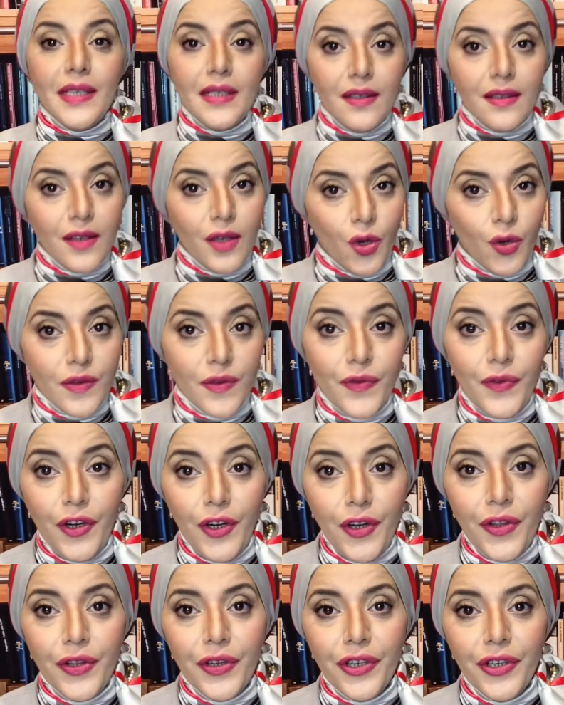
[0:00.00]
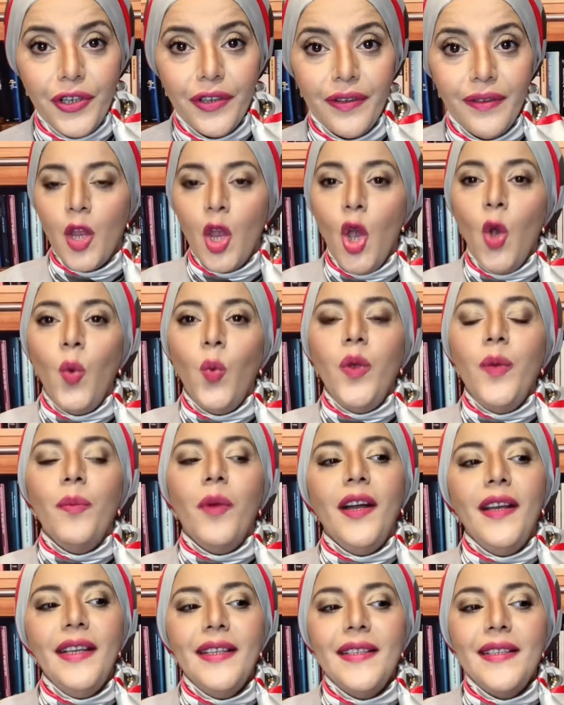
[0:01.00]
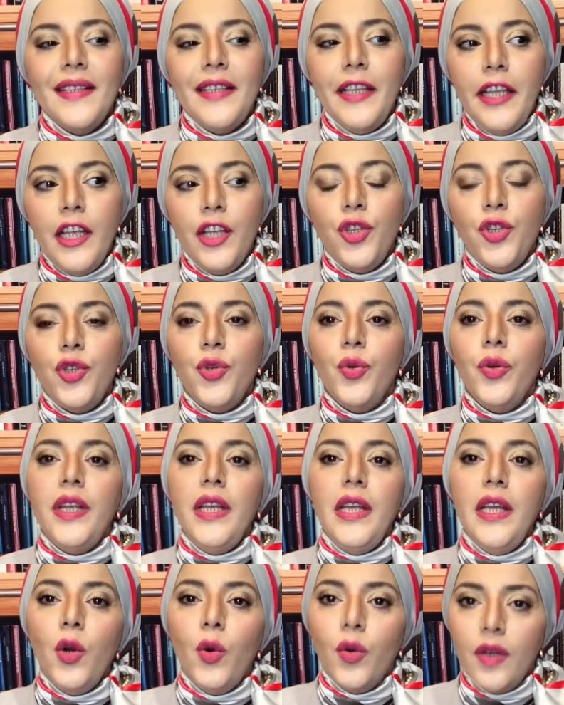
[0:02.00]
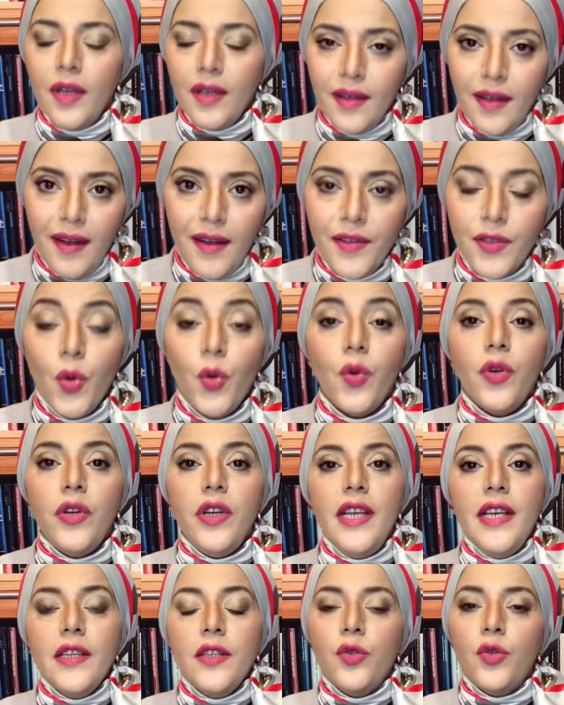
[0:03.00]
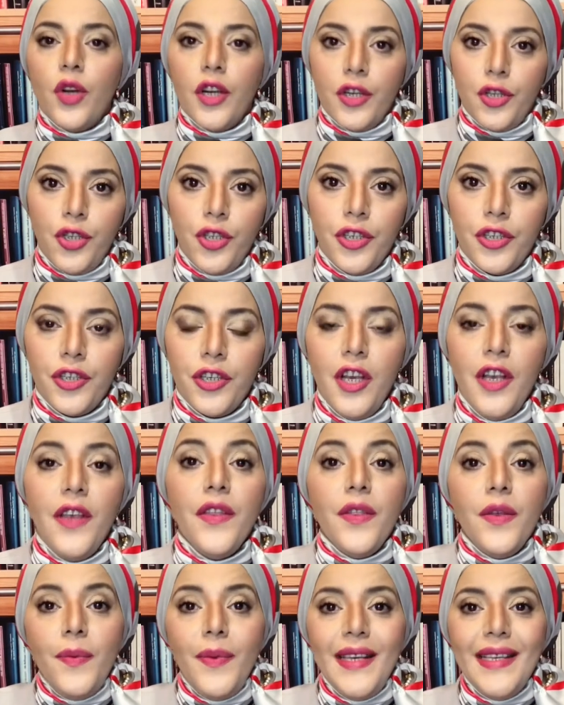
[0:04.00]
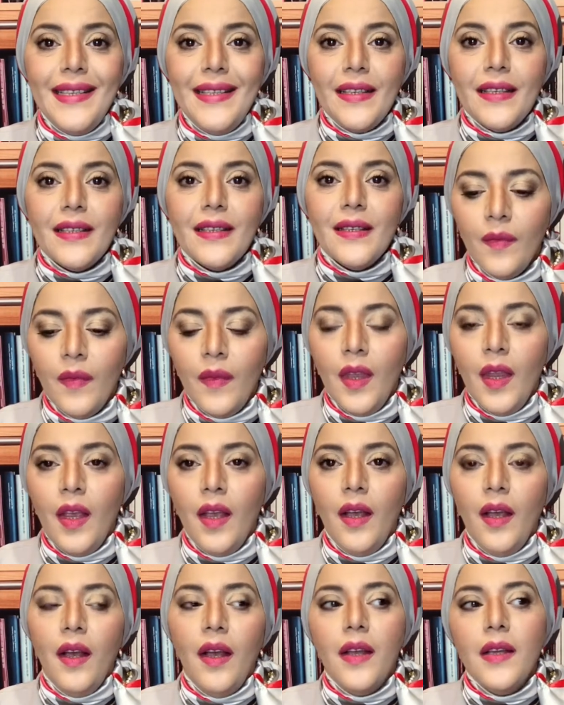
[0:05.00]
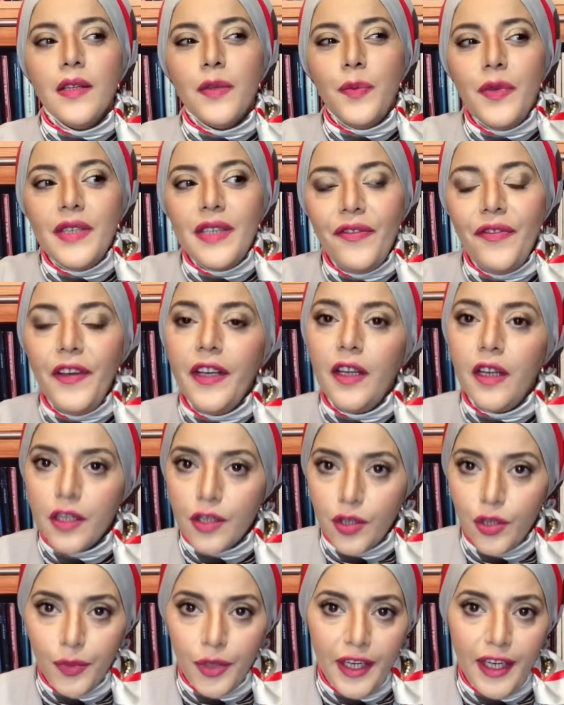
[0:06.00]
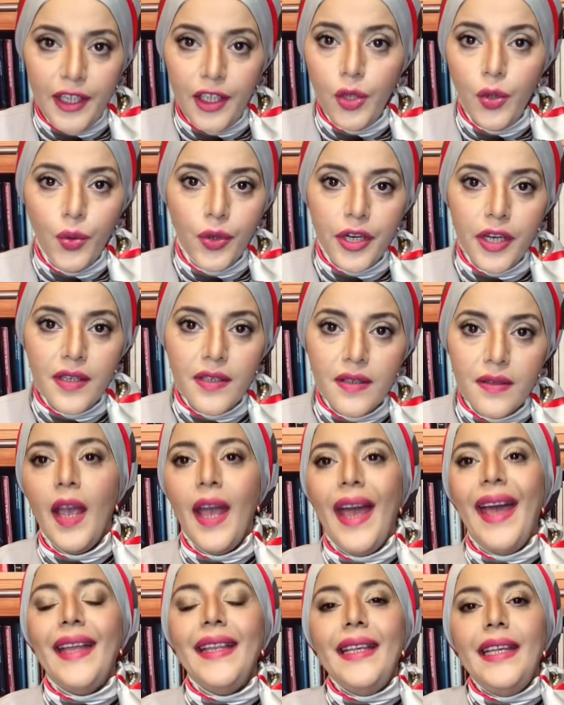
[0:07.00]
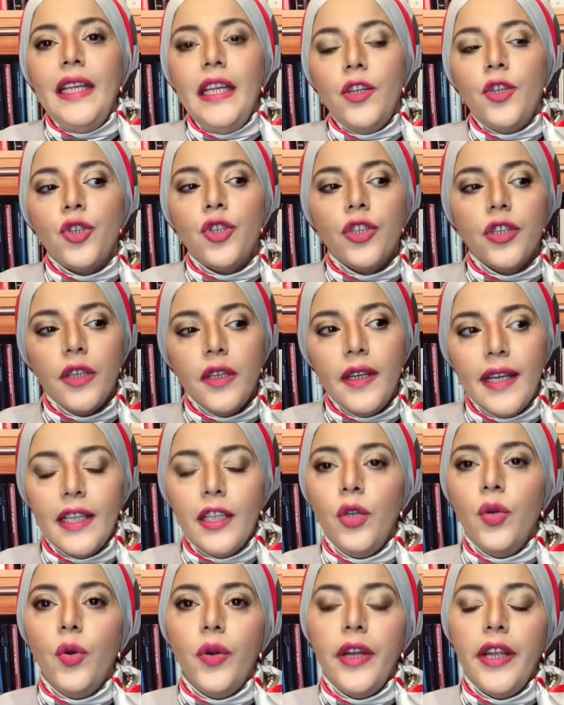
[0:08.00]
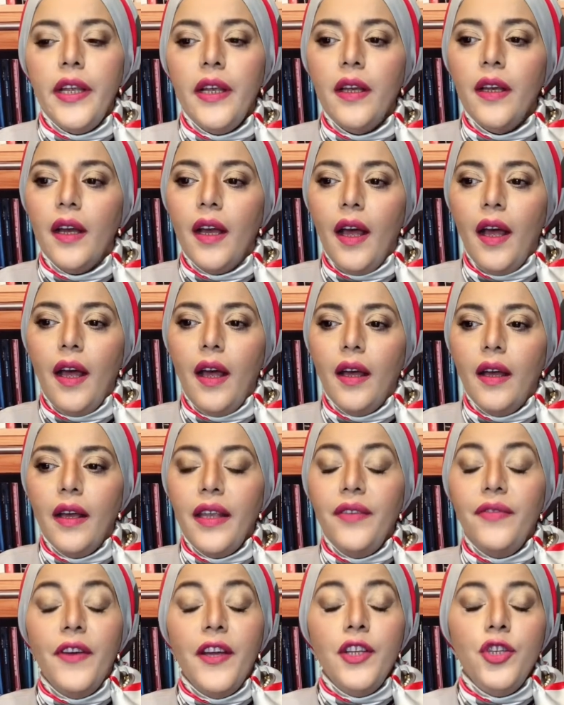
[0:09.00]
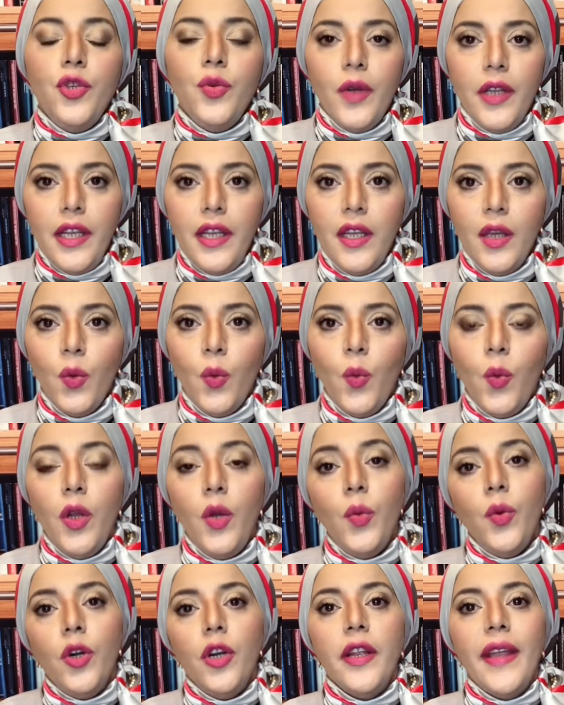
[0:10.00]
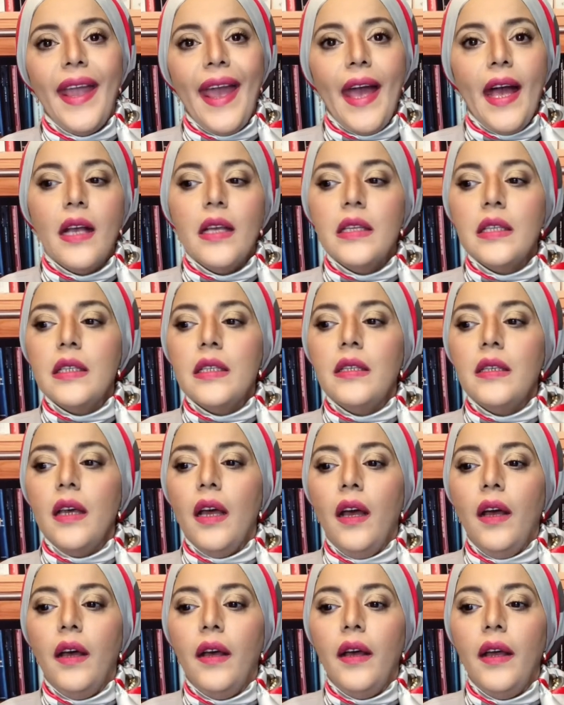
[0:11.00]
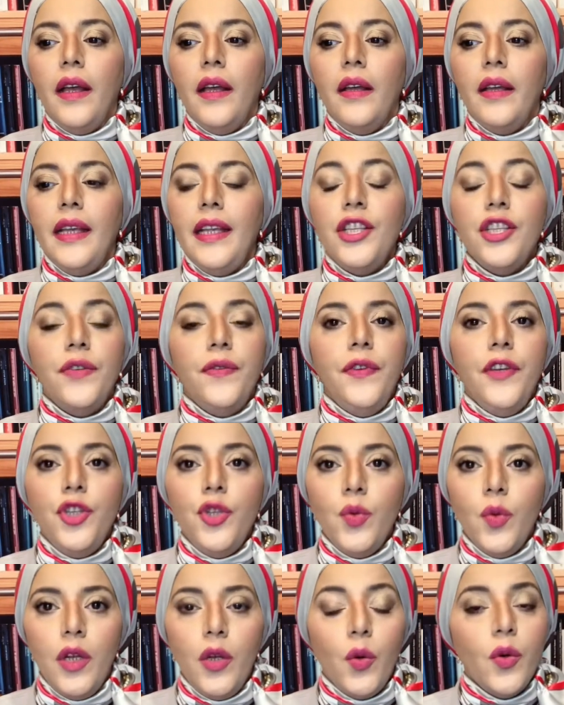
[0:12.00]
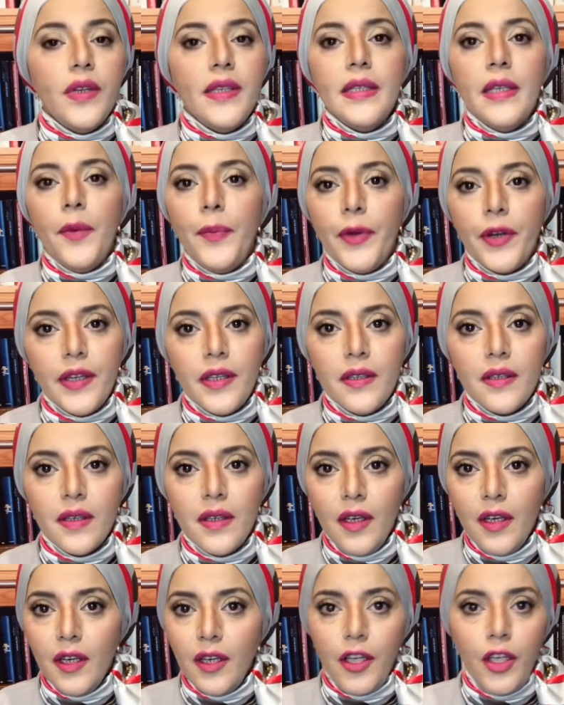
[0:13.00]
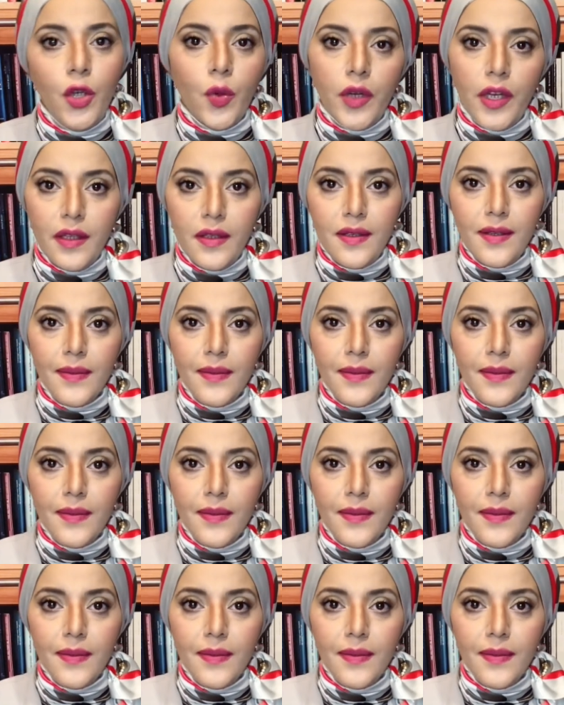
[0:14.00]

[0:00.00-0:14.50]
grows further, we might need to reorganize or restructure the business specific customer categories, and each category eventually will work as an individual or separate unit.